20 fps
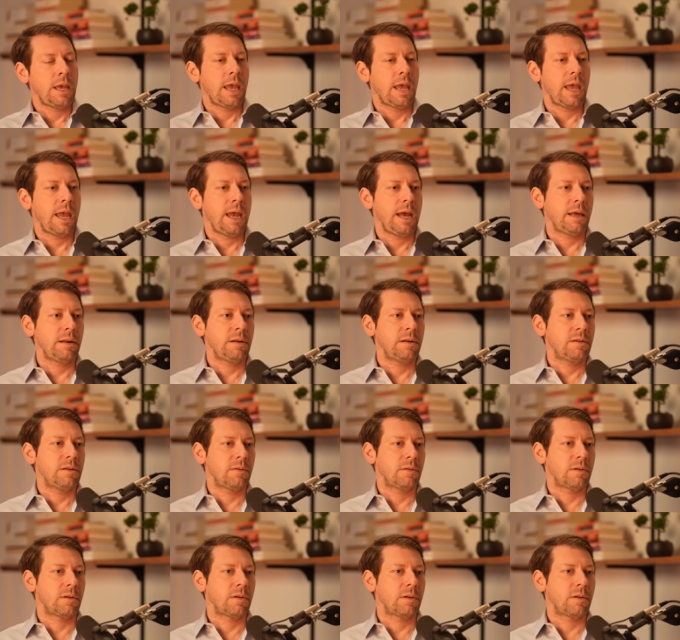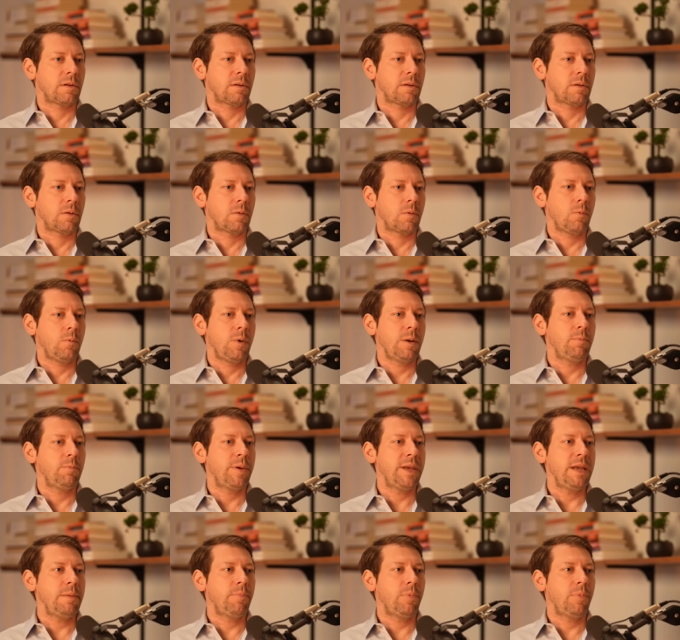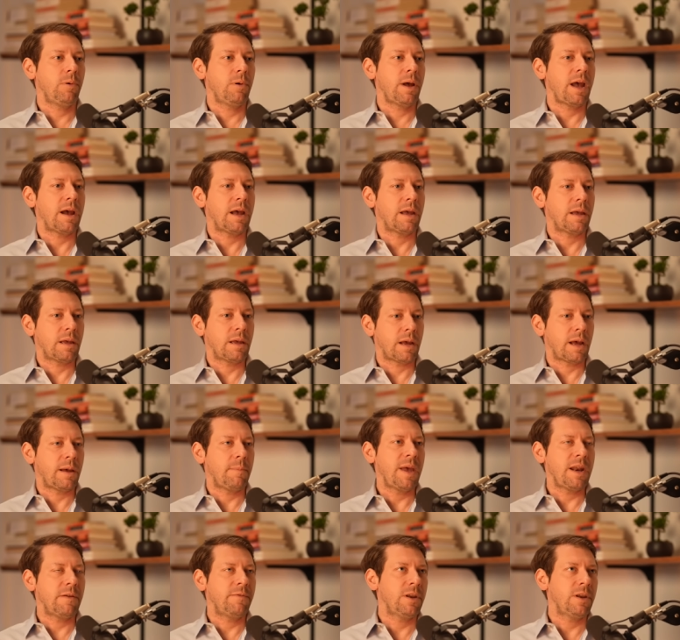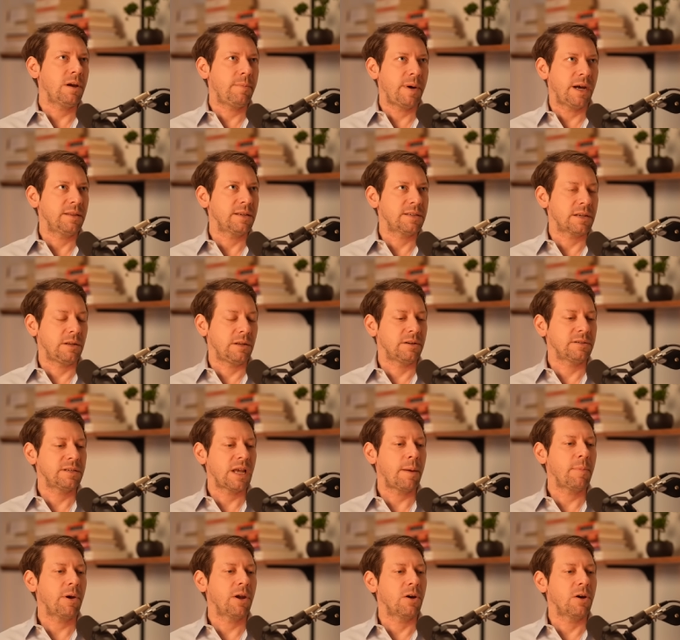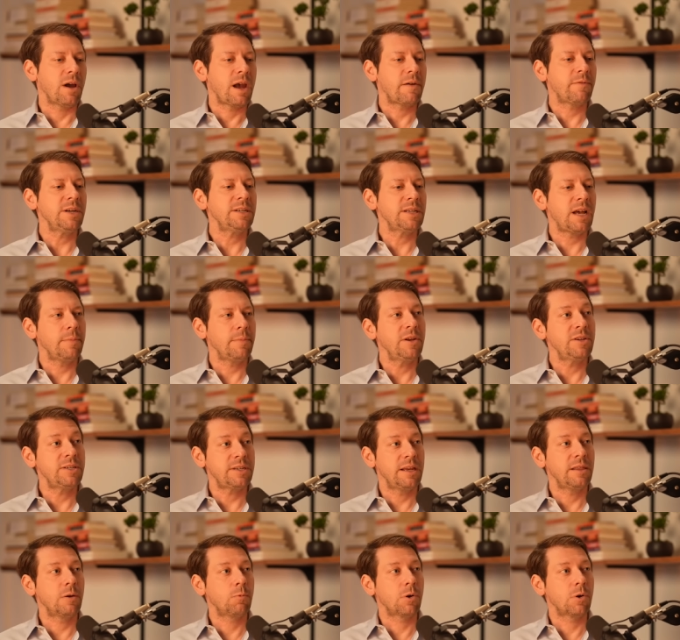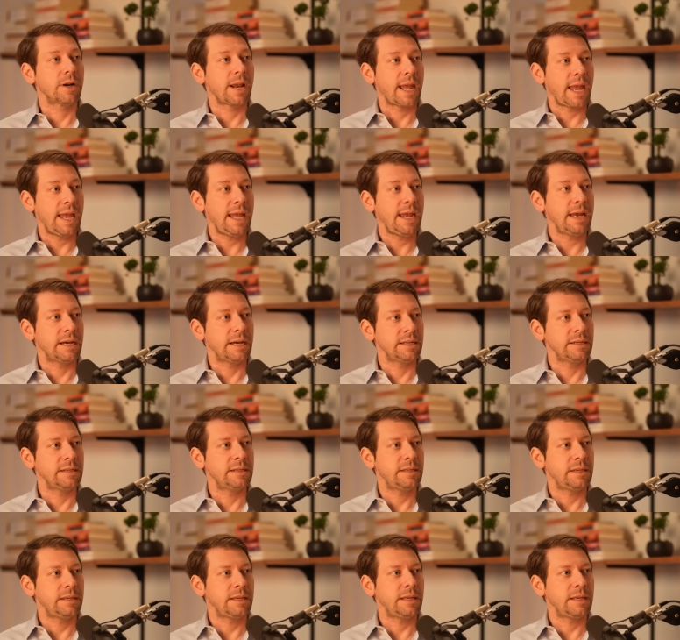and when people i made a video about this a long time ago every time you say the word and